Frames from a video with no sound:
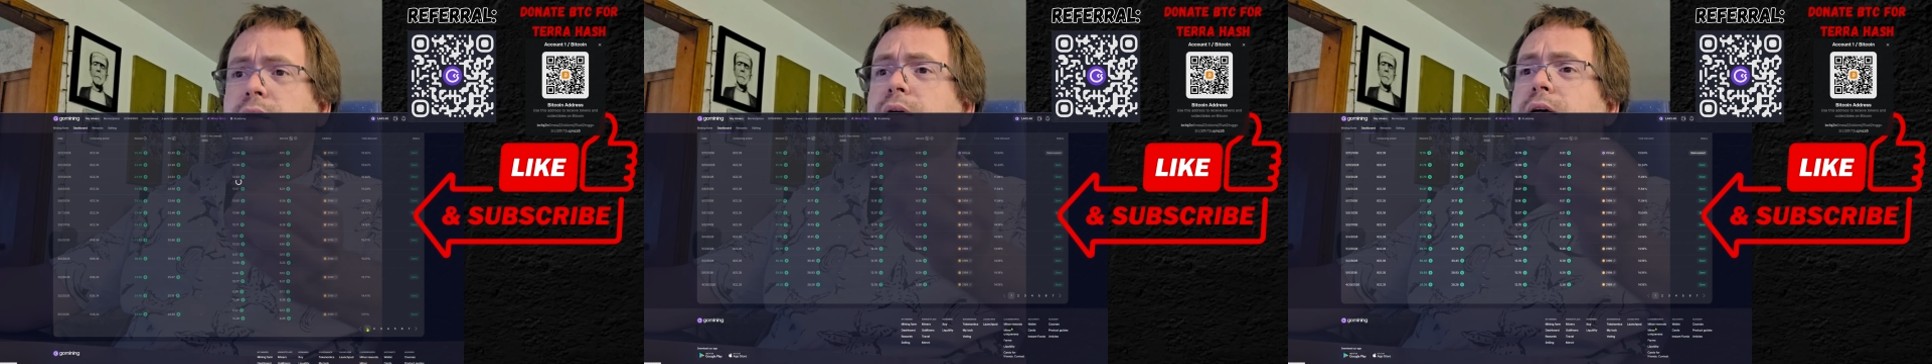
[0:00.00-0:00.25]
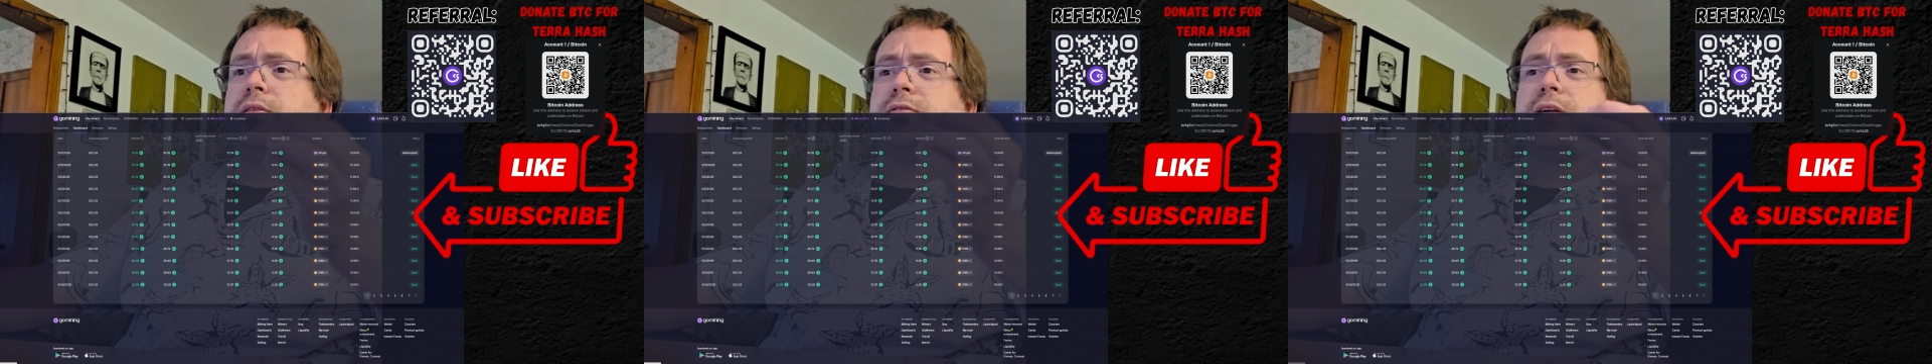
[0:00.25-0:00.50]

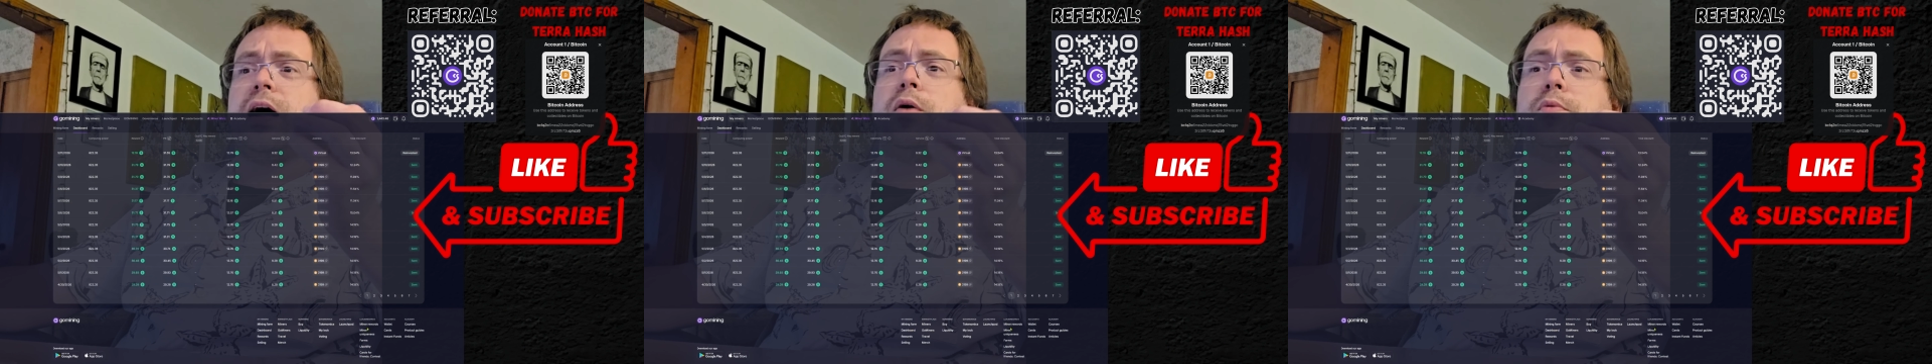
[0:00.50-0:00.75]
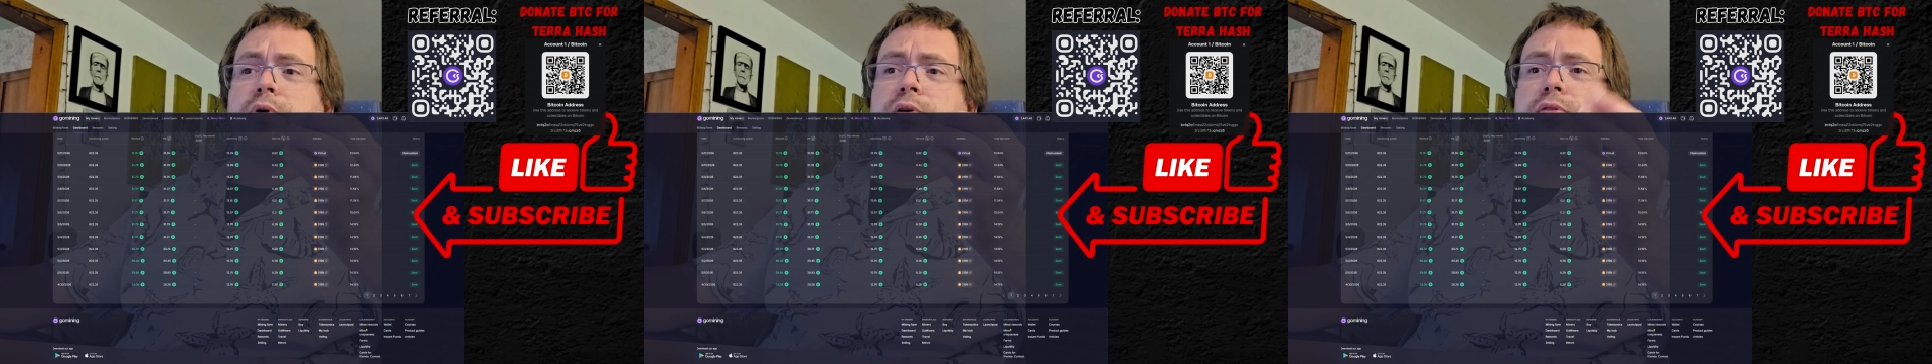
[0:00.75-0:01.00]
is now
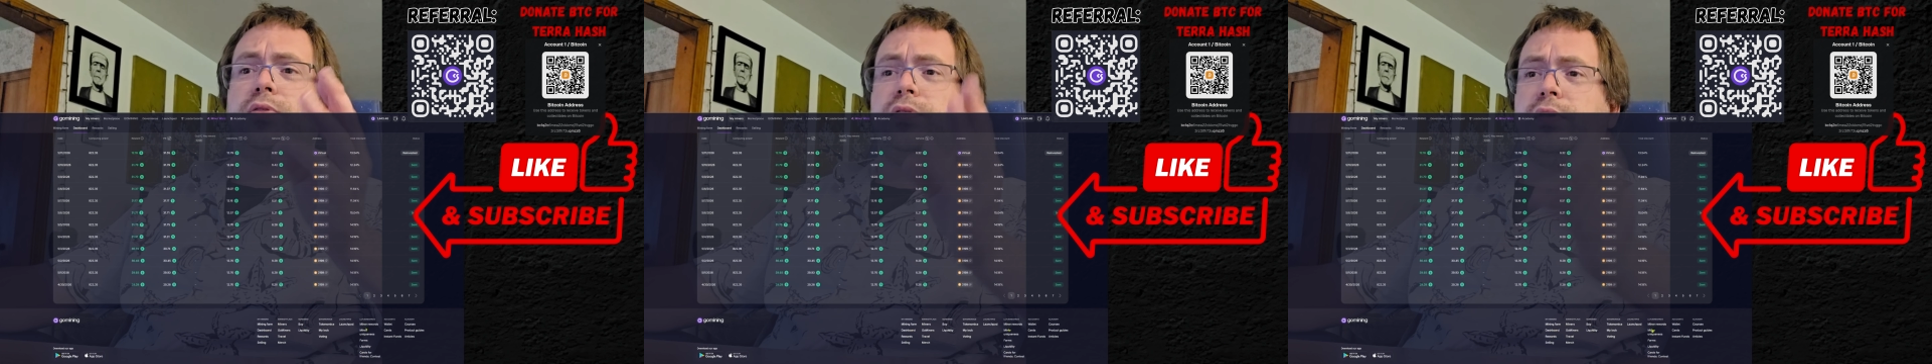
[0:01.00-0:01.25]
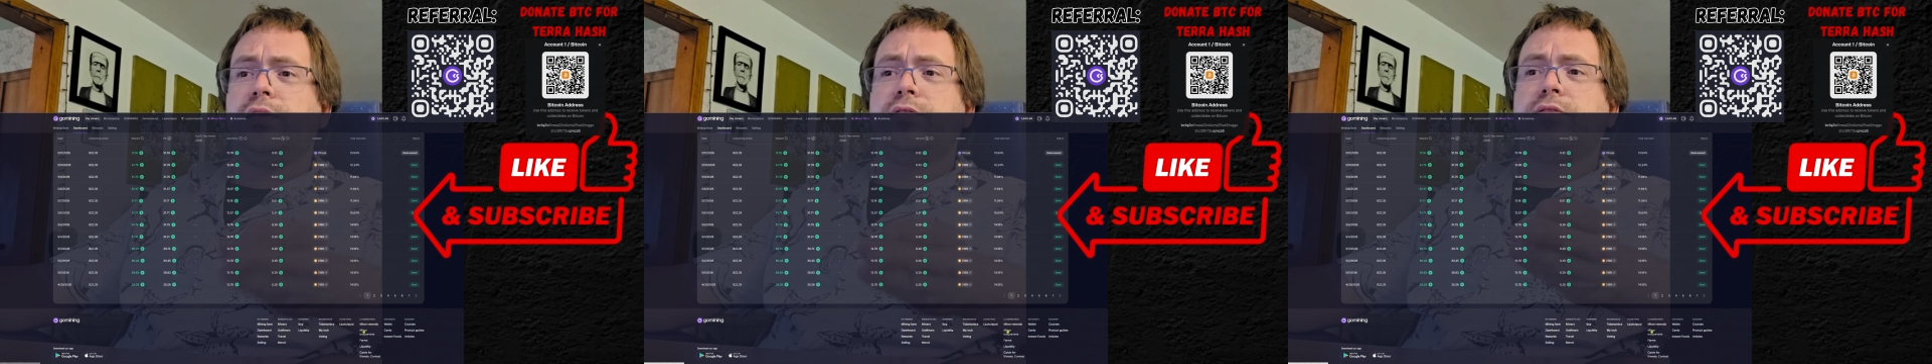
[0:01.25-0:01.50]
worth
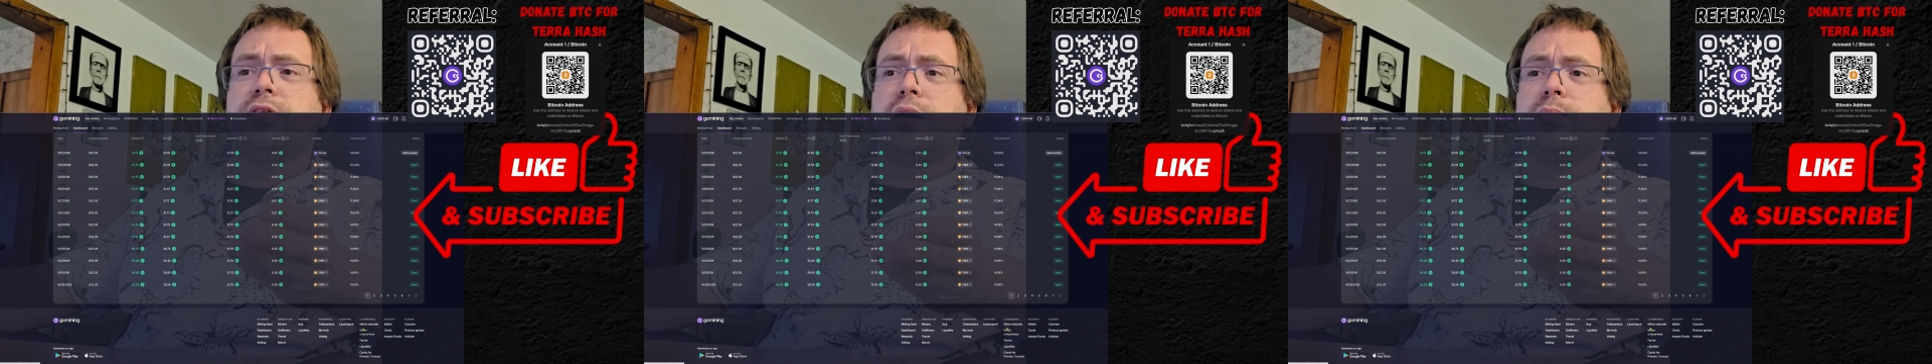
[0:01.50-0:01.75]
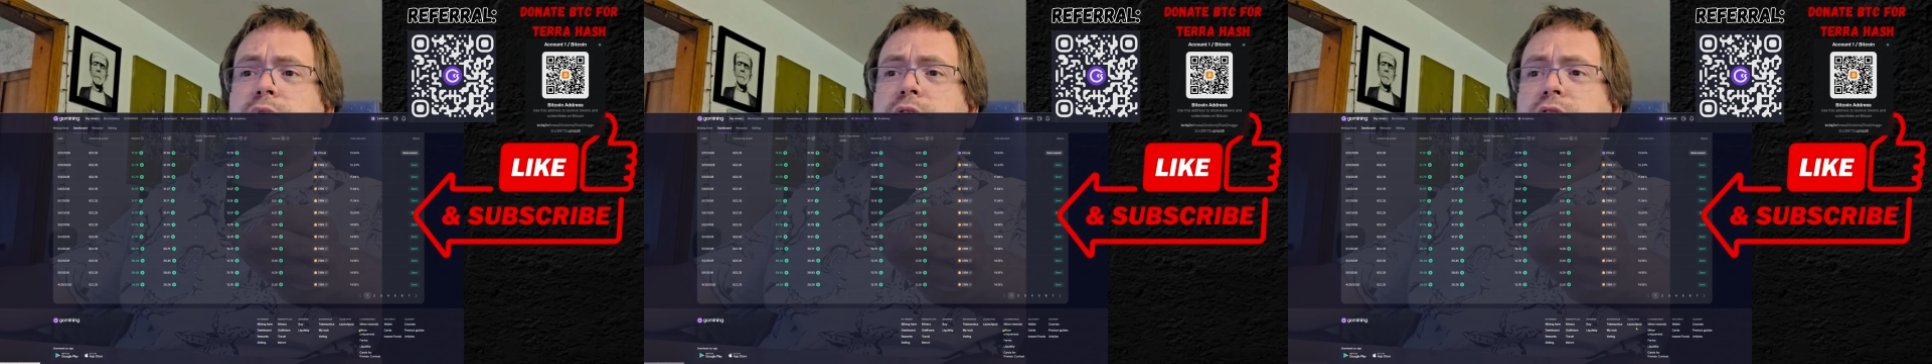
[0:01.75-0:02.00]
these
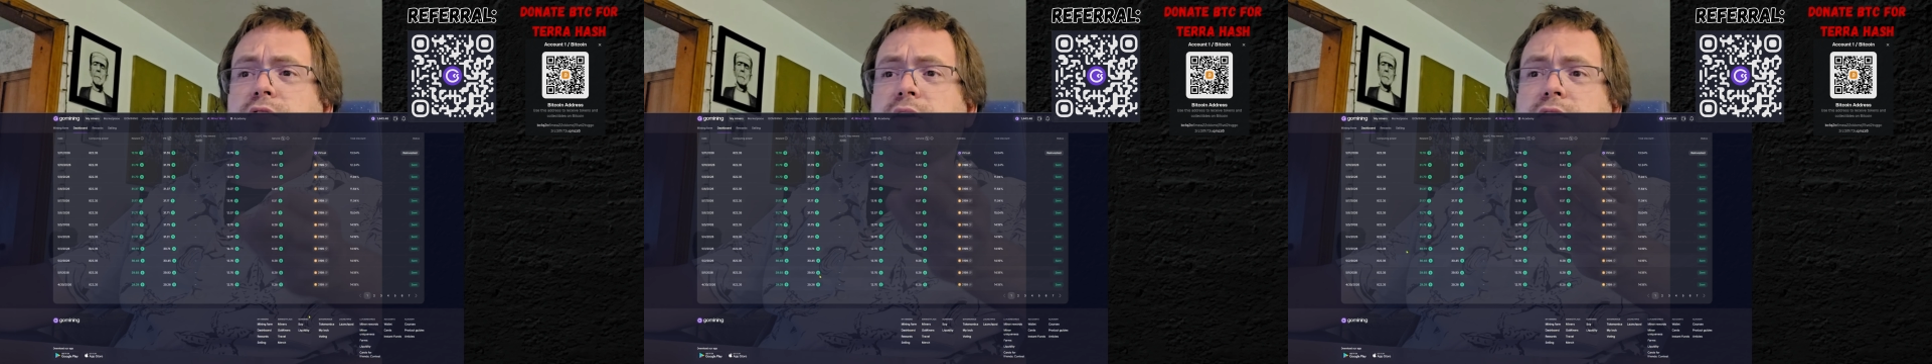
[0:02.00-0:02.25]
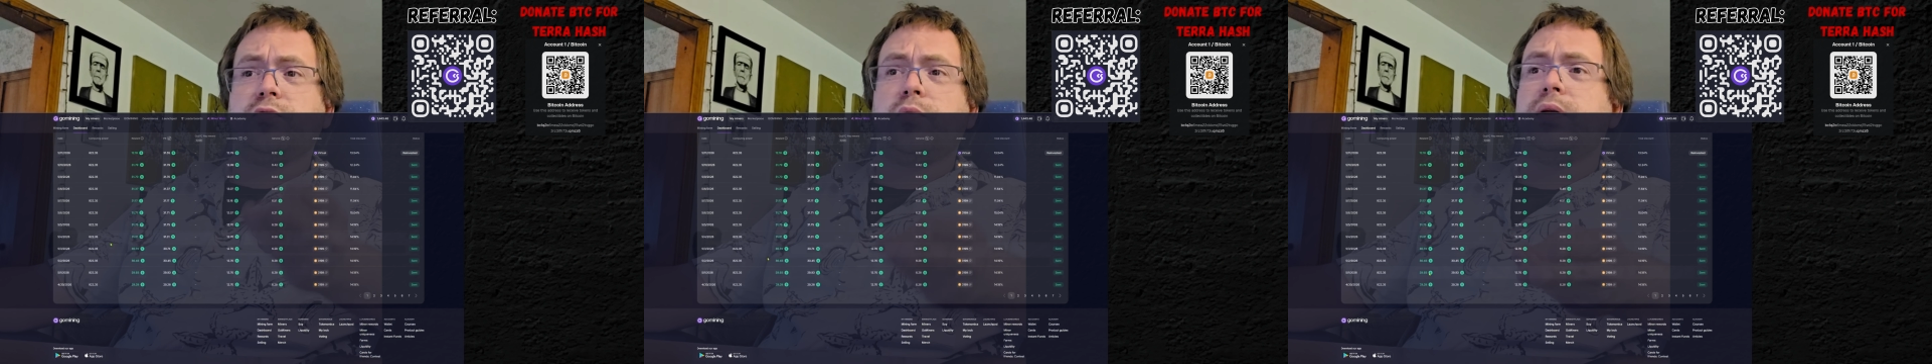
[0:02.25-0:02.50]
numbers,
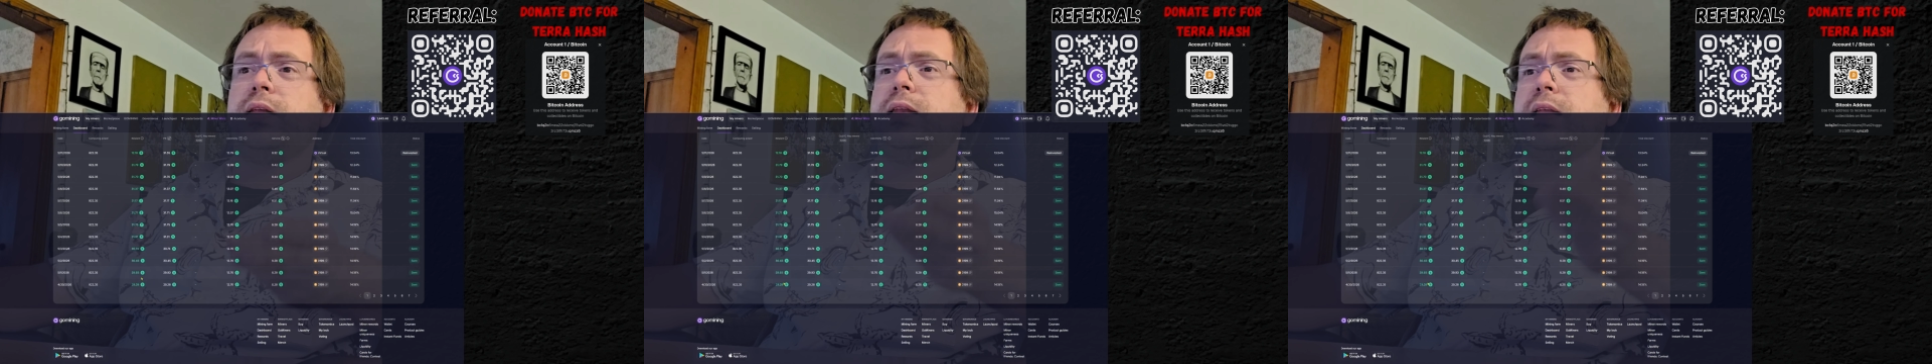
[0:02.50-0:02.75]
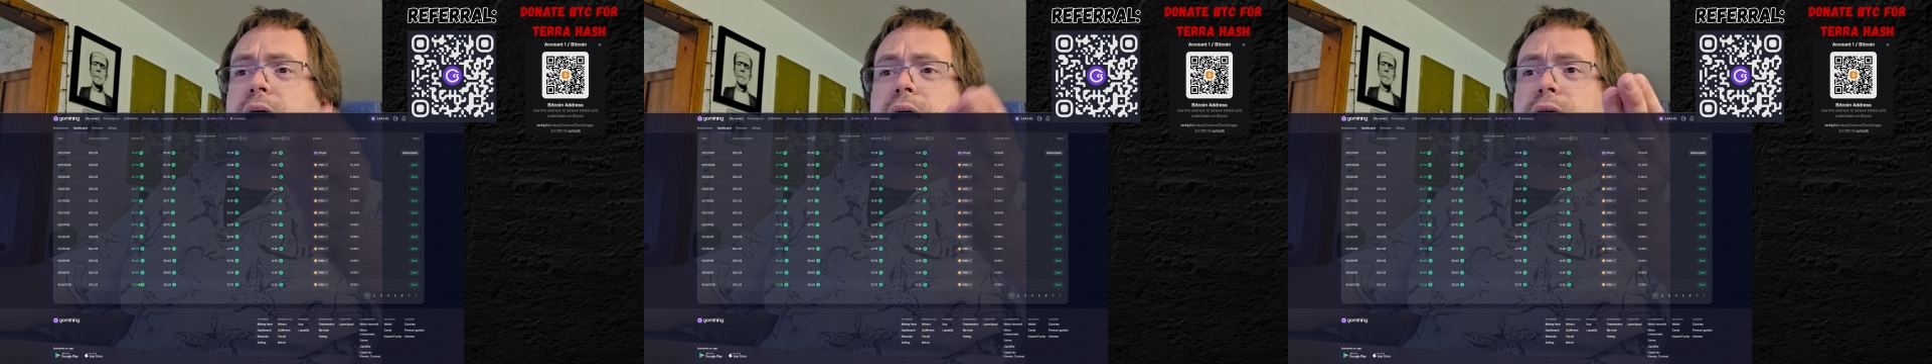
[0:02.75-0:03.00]
like
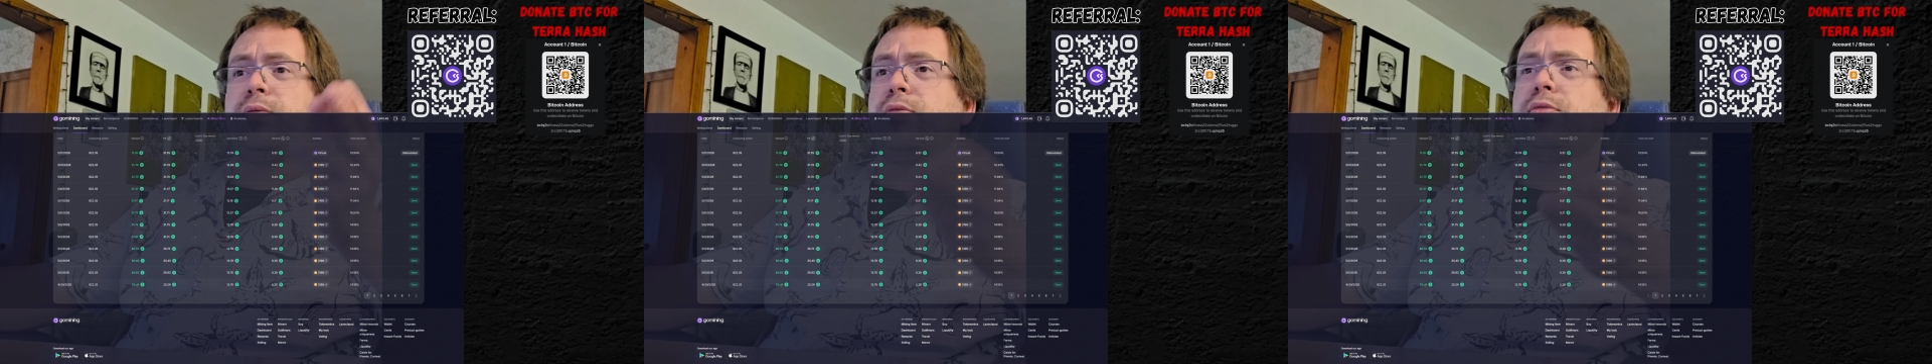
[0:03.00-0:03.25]
29,